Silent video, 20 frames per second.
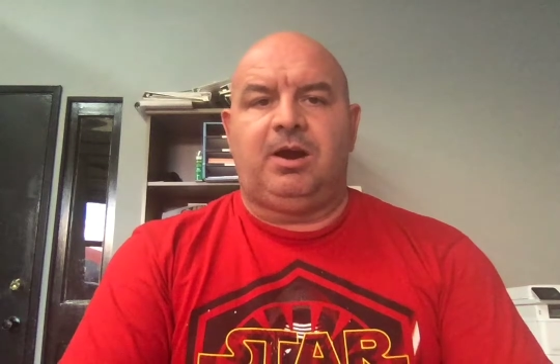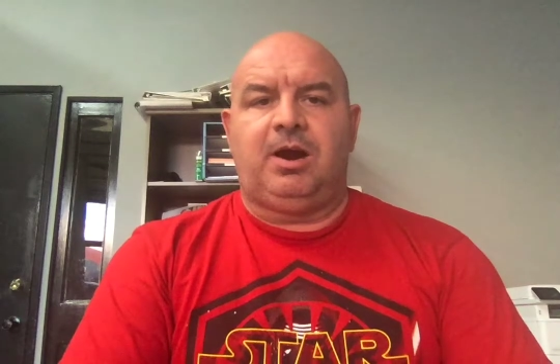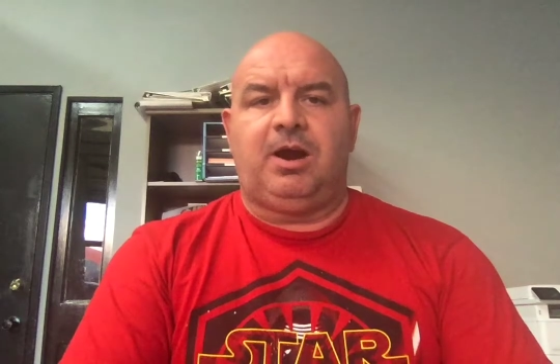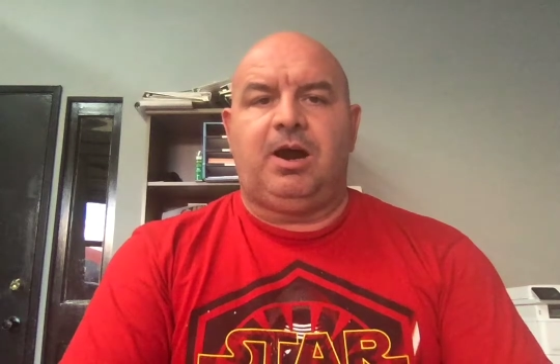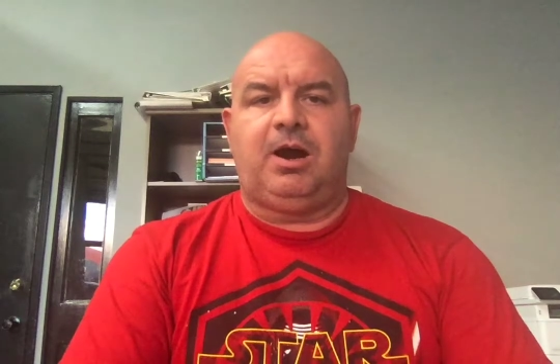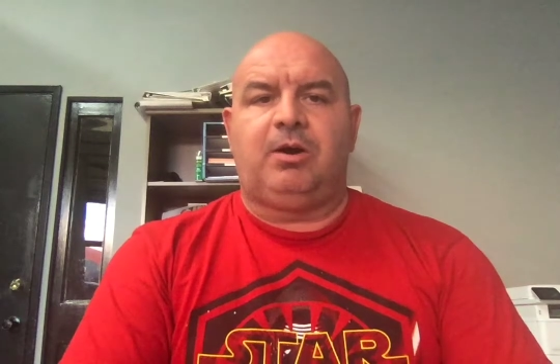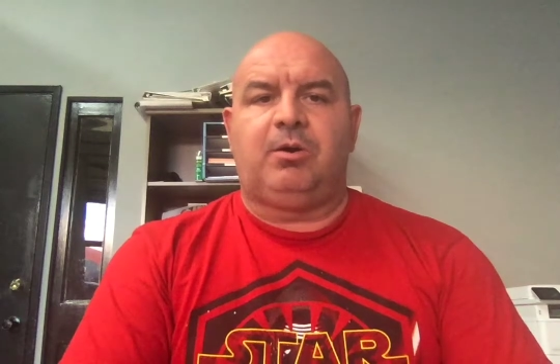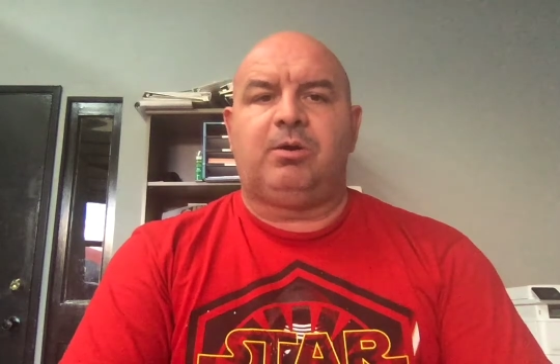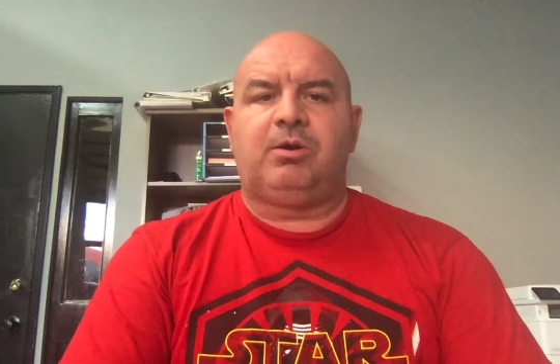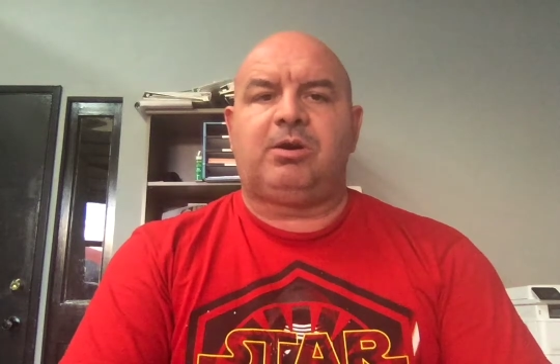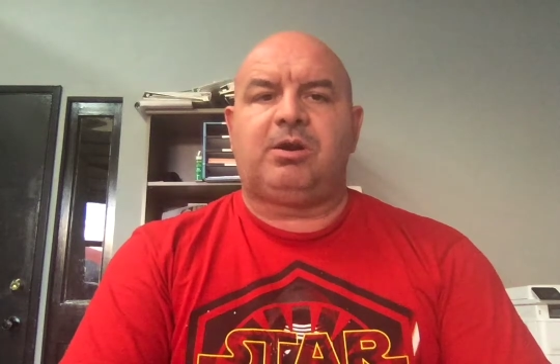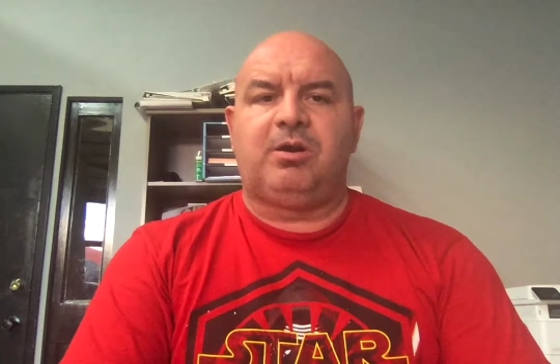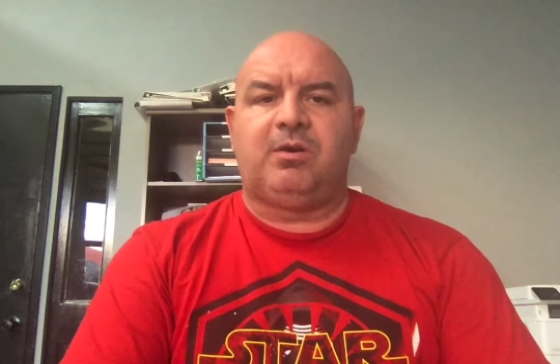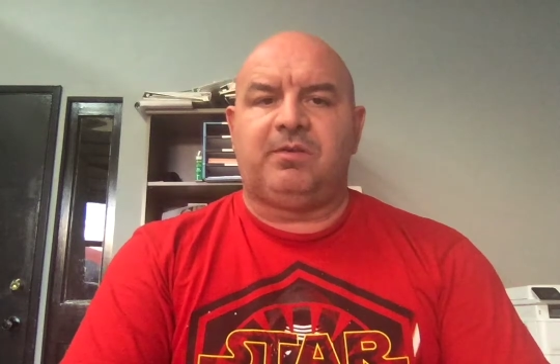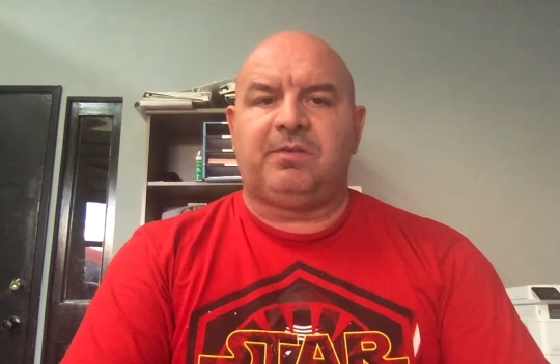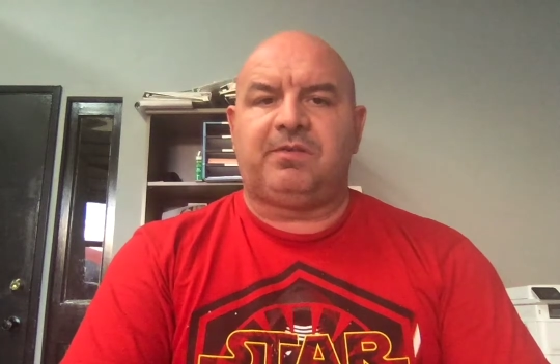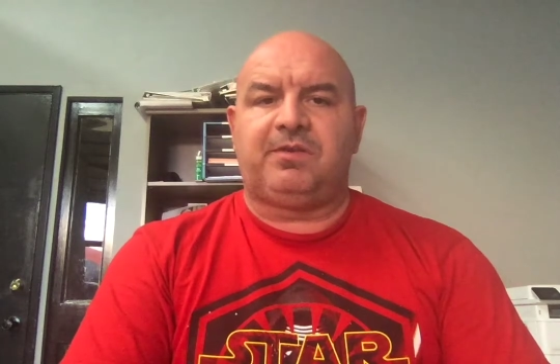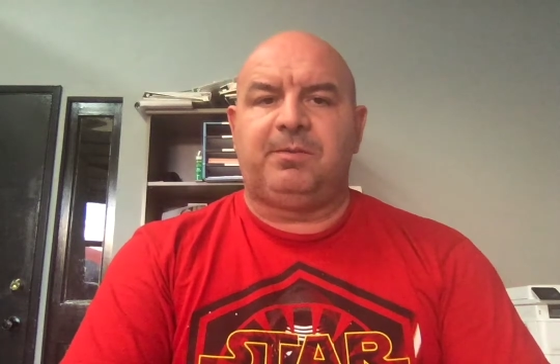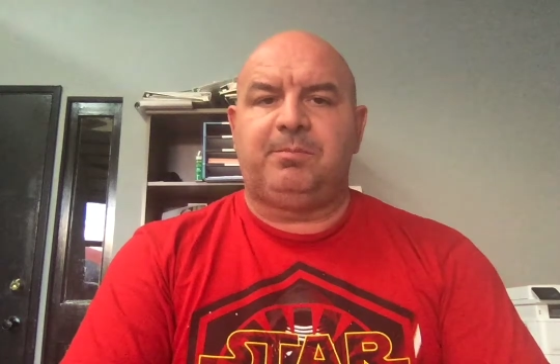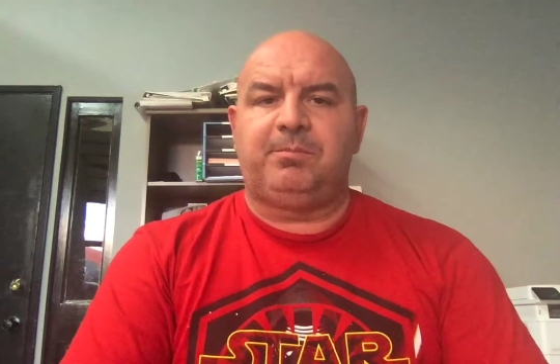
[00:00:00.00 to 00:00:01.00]
Our
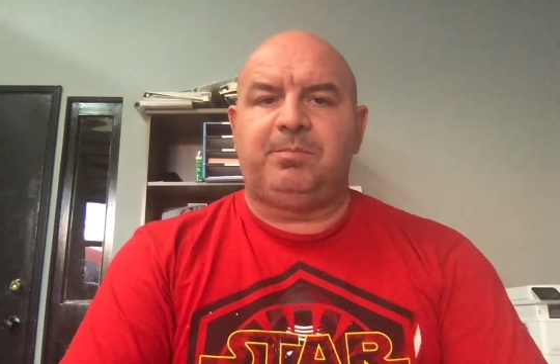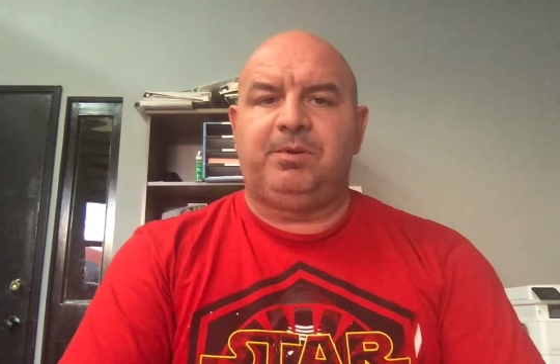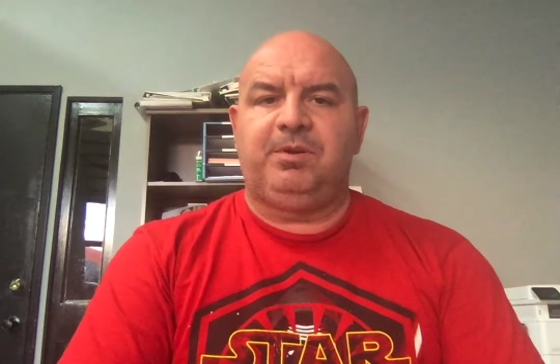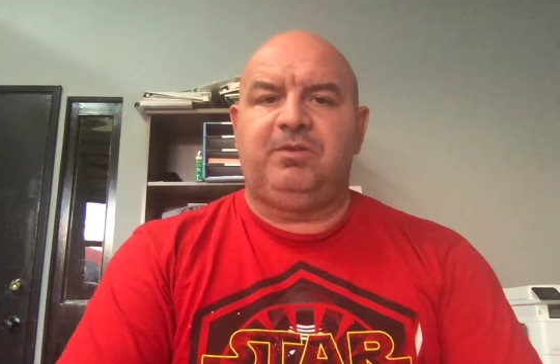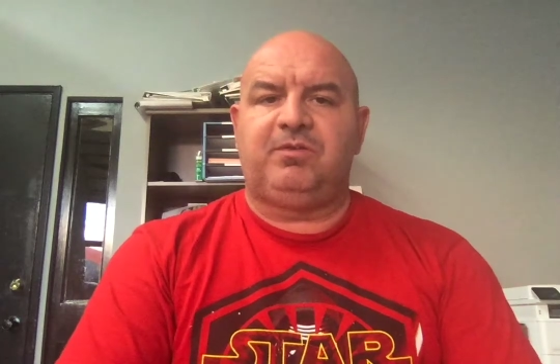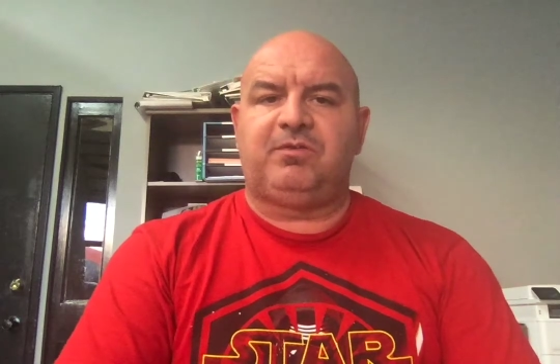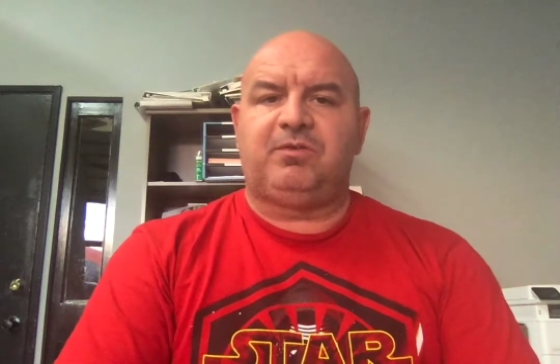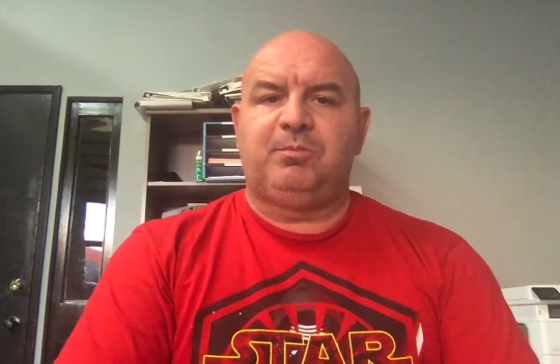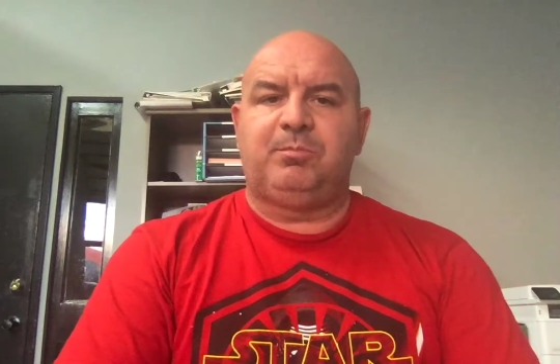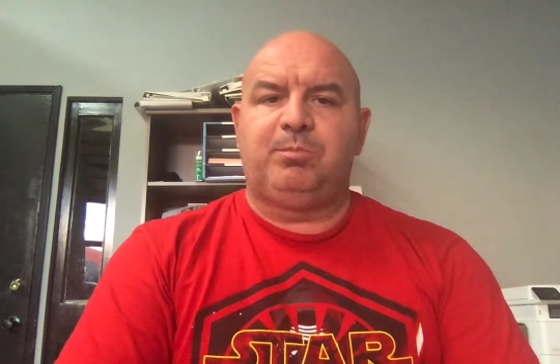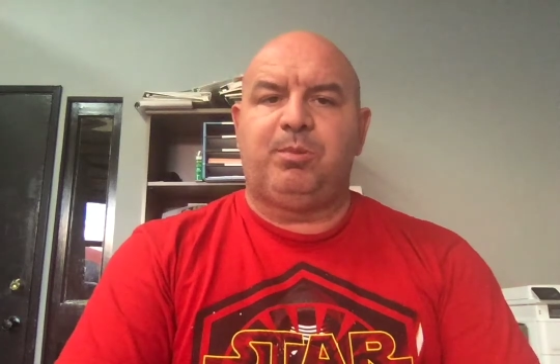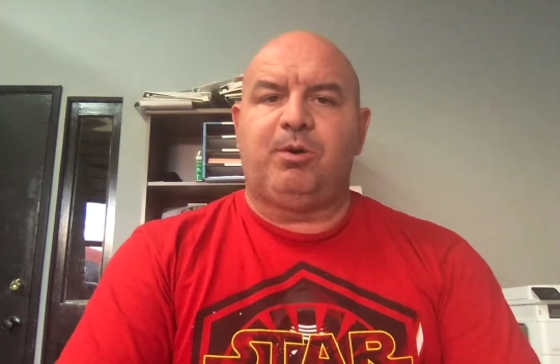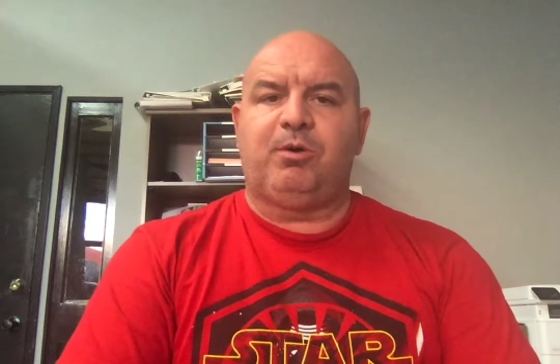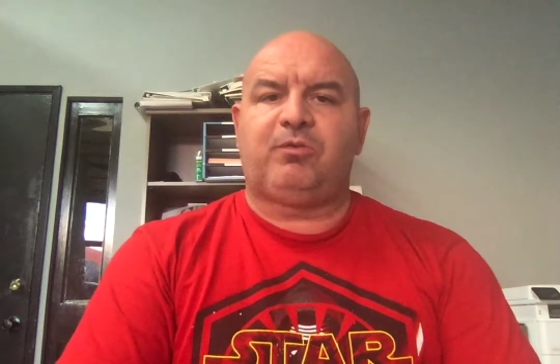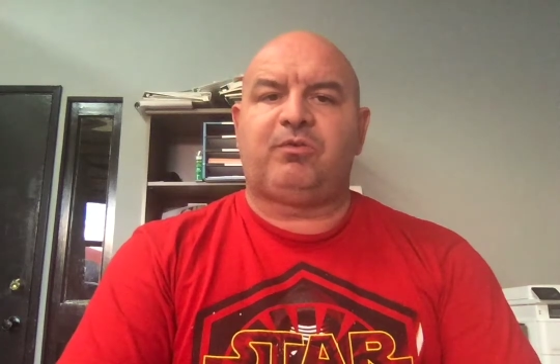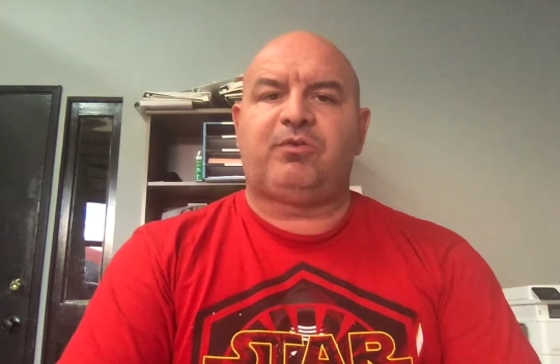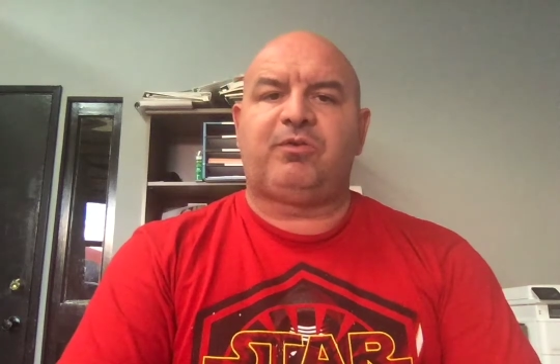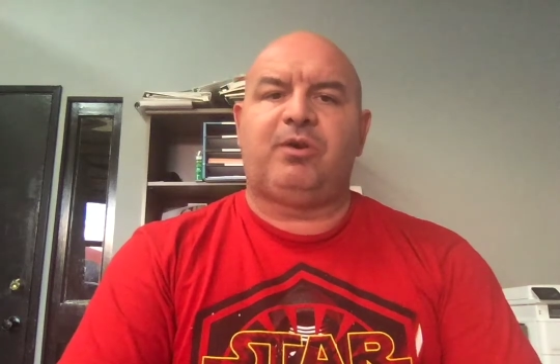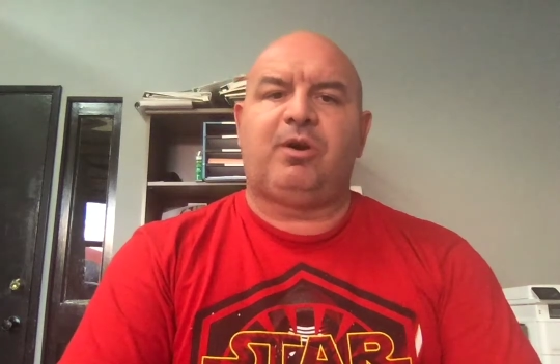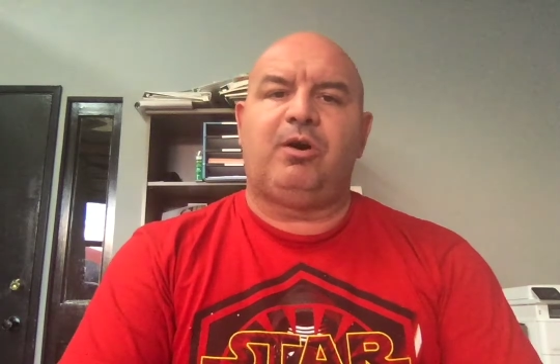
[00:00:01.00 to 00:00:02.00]
concept is to box